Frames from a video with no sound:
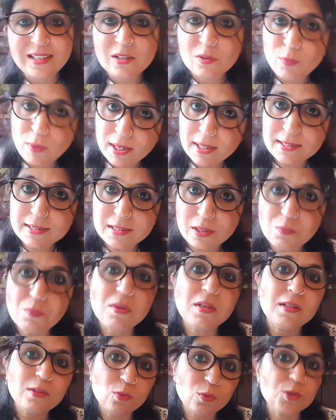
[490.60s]
Whereas
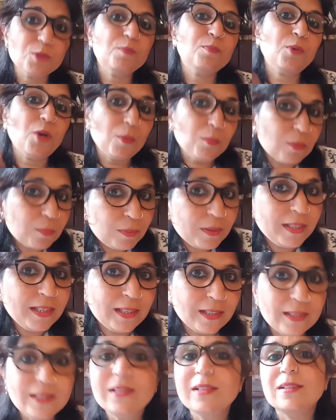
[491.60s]
someone who's
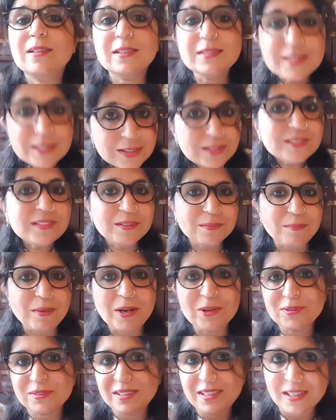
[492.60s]
probably concerned
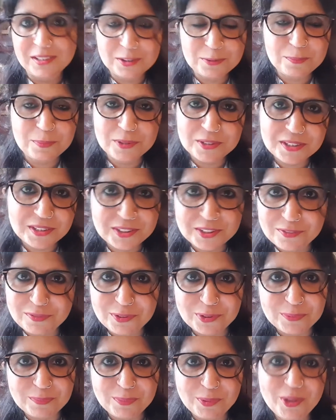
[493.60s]
about the other person's
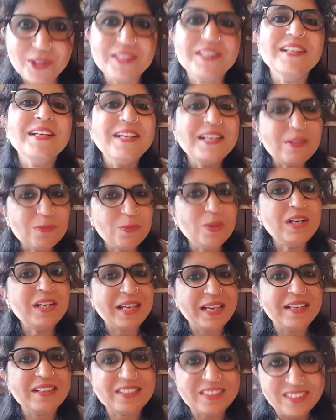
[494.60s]
viewpoint will
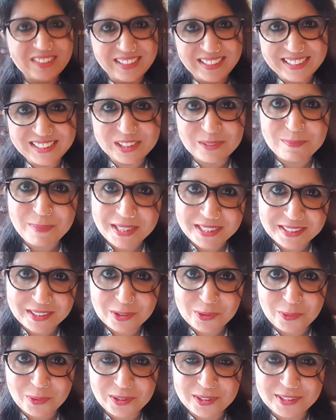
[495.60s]
encourage a better
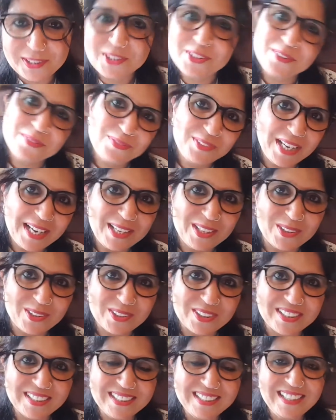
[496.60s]
quality of
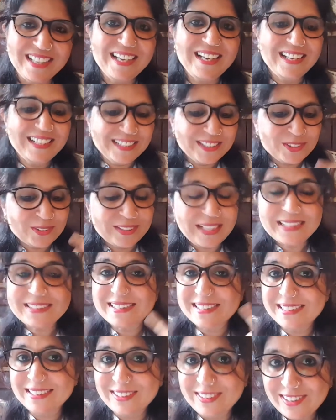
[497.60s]
dialogue. So
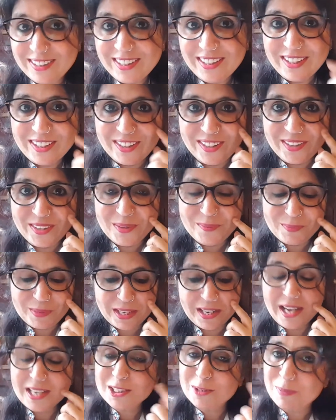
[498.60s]
that's the
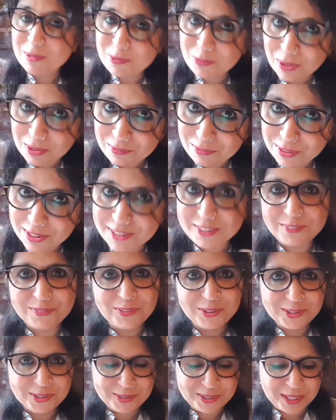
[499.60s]
last but one filter
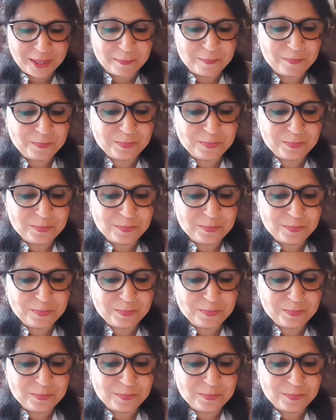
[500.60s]
for today.